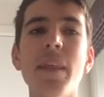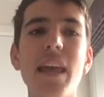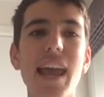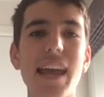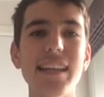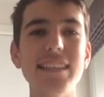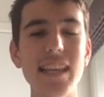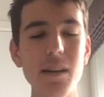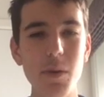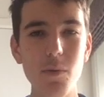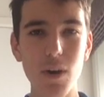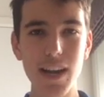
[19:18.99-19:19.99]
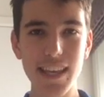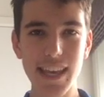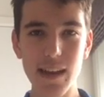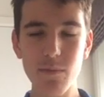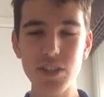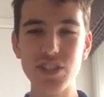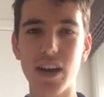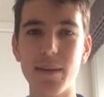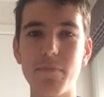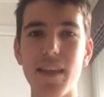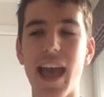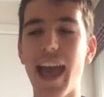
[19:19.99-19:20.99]
It is going to be wet again, which I
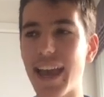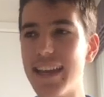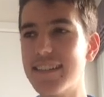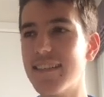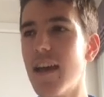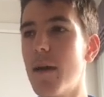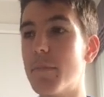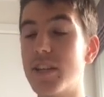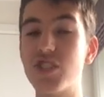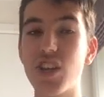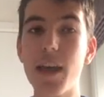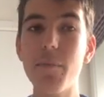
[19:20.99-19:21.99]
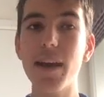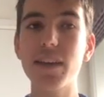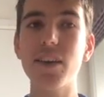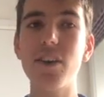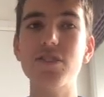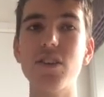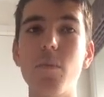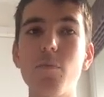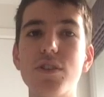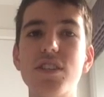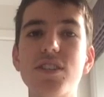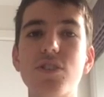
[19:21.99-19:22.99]
hate, but J-Mac goes on,
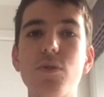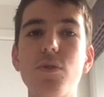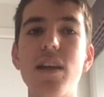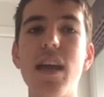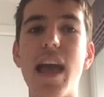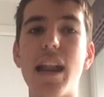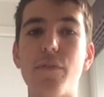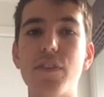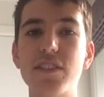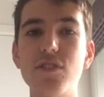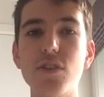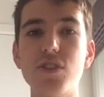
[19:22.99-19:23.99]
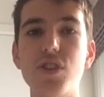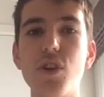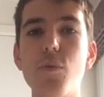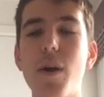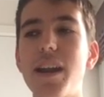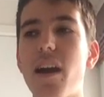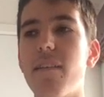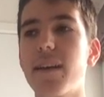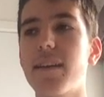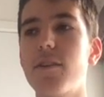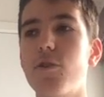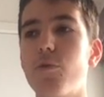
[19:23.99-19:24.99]
which is good, and if it's not too wet, I
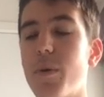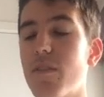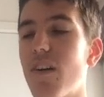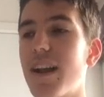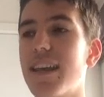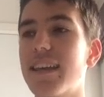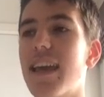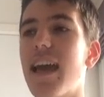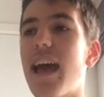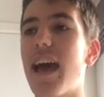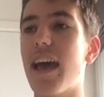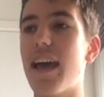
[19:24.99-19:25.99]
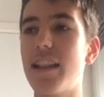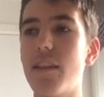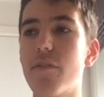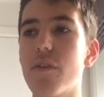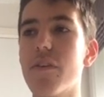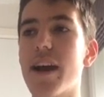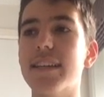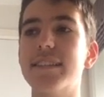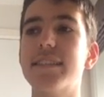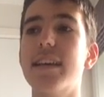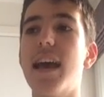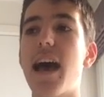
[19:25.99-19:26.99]
reckon it'll be running a hell of a
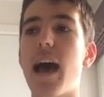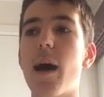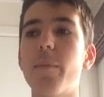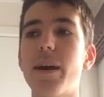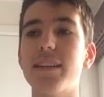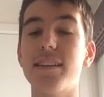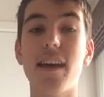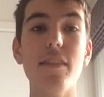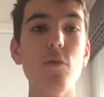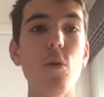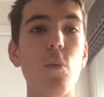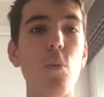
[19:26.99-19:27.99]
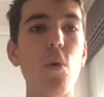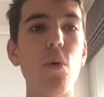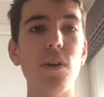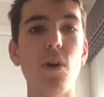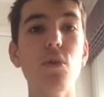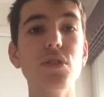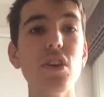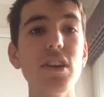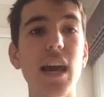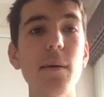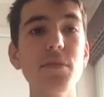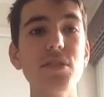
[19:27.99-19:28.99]
race. And another award also
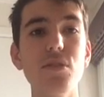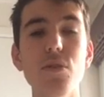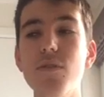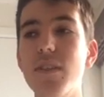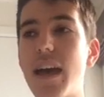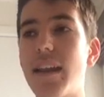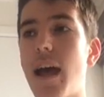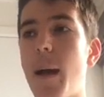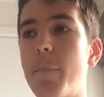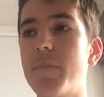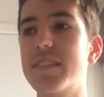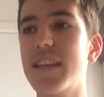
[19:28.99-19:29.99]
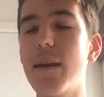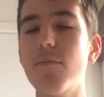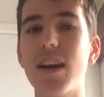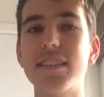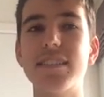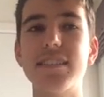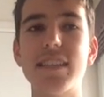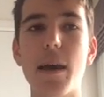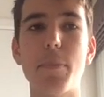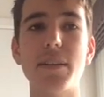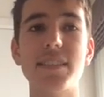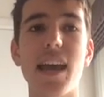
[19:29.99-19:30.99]
comes through that same race as
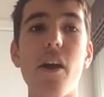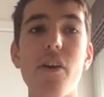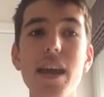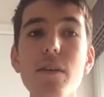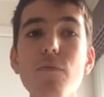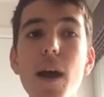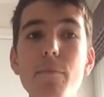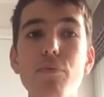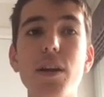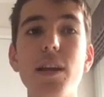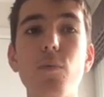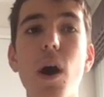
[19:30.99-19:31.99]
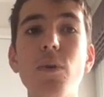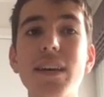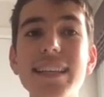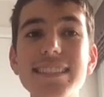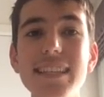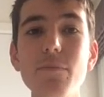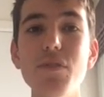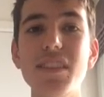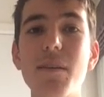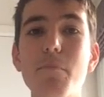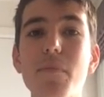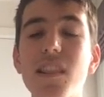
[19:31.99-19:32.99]
Zapateo. It ran pretty well, gets in with
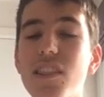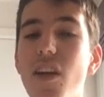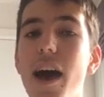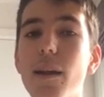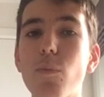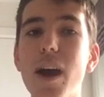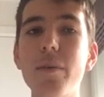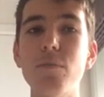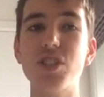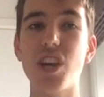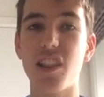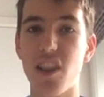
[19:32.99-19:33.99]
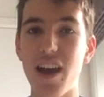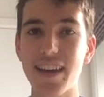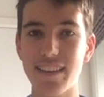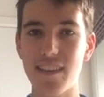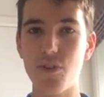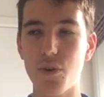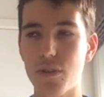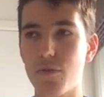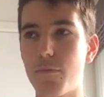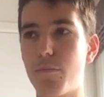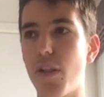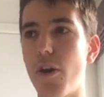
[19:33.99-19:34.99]
the lightweight, which I like, in the
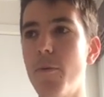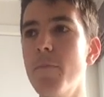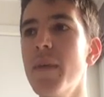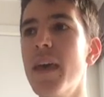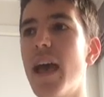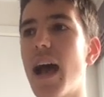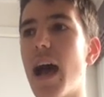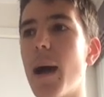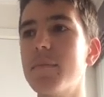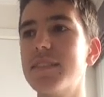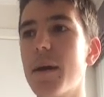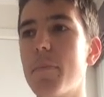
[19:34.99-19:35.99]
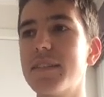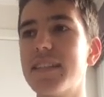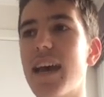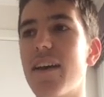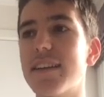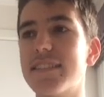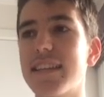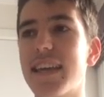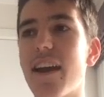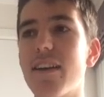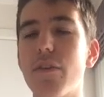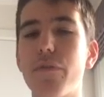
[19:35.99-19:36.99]
Northwood Plume. Zapateo has to
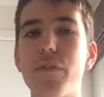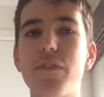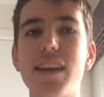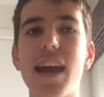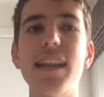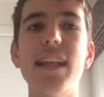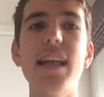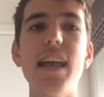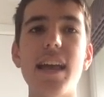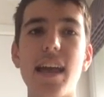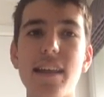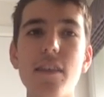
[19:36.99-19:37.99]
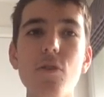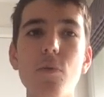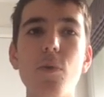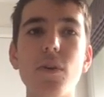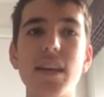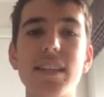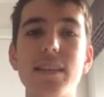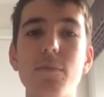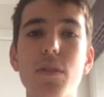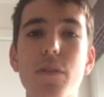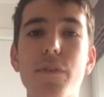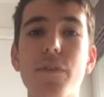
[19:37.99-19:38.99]
carry the 58. Another award gets in
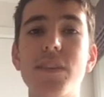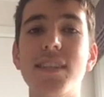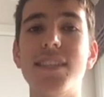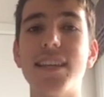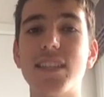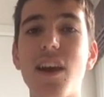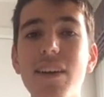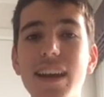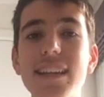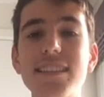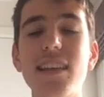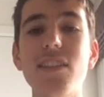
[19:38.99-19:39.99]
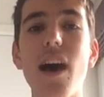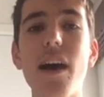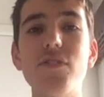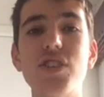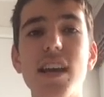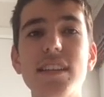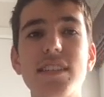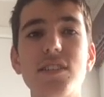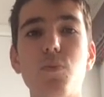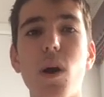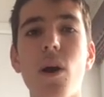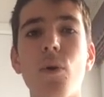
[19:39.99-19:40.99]
with the 56. I reckon it's a live chance as
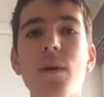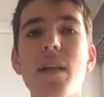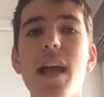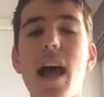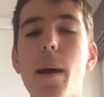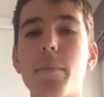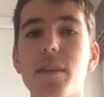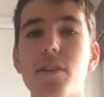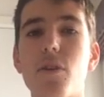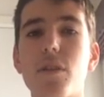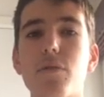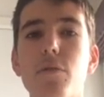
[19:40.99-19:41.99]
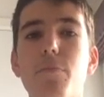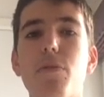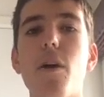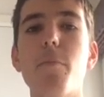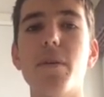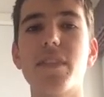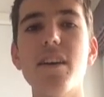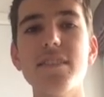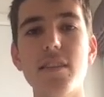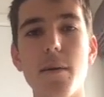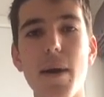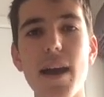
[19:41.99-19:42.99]
well in the Northwood Plume, but those are
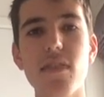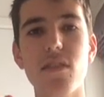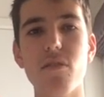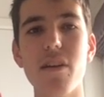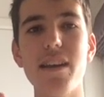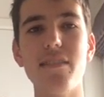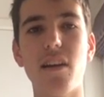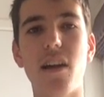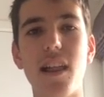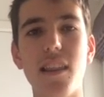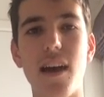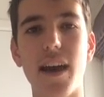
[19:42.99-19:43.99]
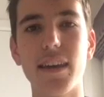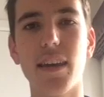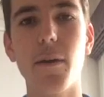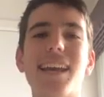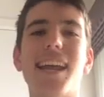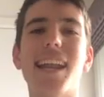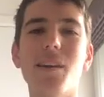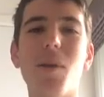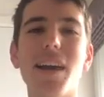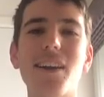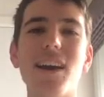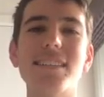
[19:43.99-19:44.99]
the main 3 that I like.
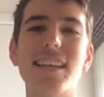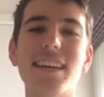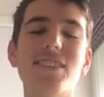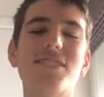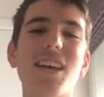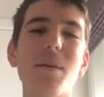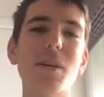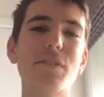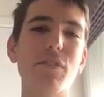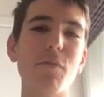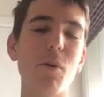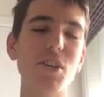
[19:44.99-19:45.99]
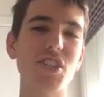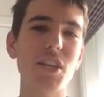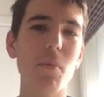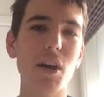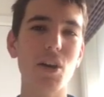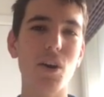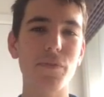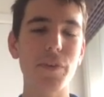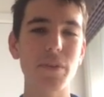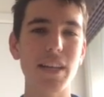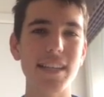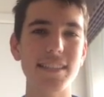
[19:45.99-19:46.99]
Anyway, guys, thank you so much for watching my
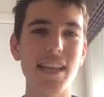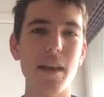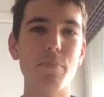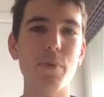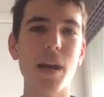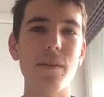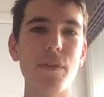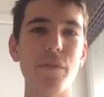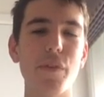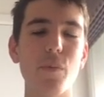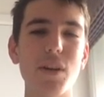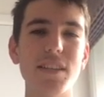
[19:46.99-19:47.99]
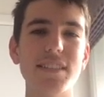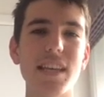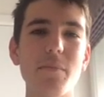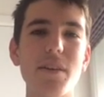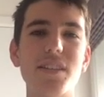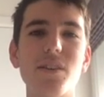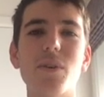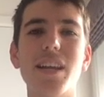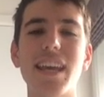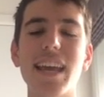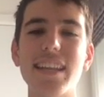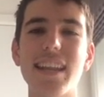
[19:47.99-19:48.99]
Caulfield Guineas Day preview. If you want to see me do it
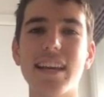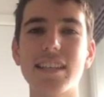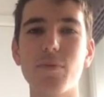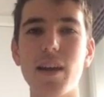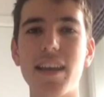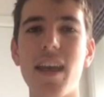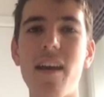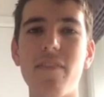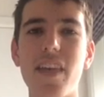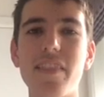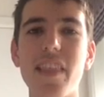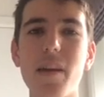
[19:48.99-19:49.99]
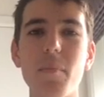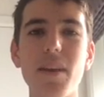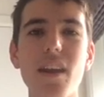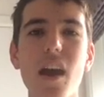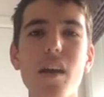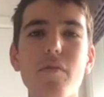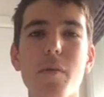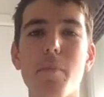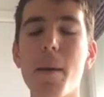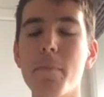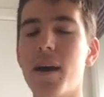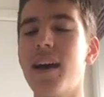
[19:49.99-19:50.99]
again next week, then let me know.
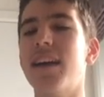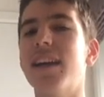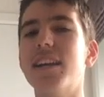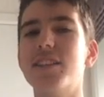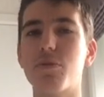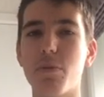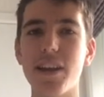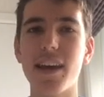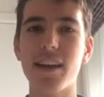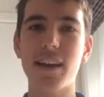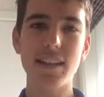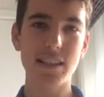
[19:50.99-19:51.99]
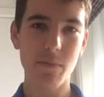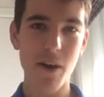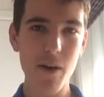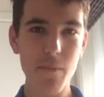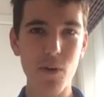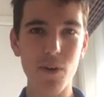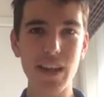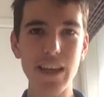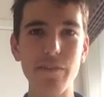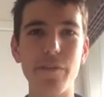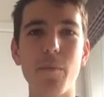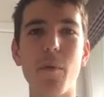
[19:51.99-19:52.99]
Remember, Twitter tomorrow
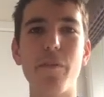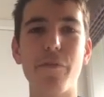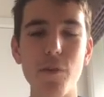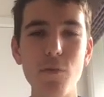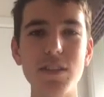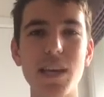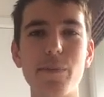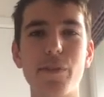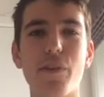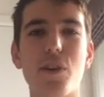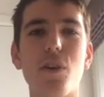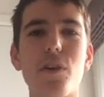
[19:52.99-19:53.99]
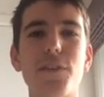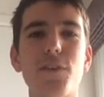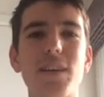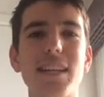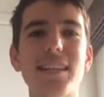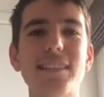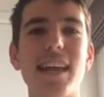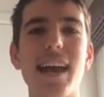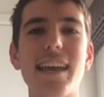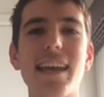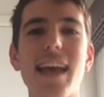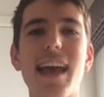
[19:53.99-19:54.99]
morning for my full tips for Caulfield Guineas
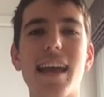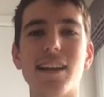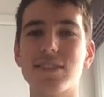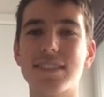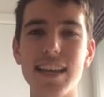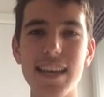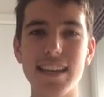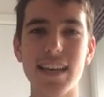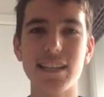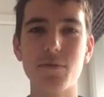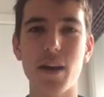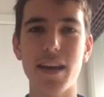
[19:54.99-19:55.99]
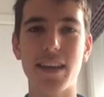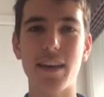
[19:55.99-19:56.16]
Day, and I'll see you next week.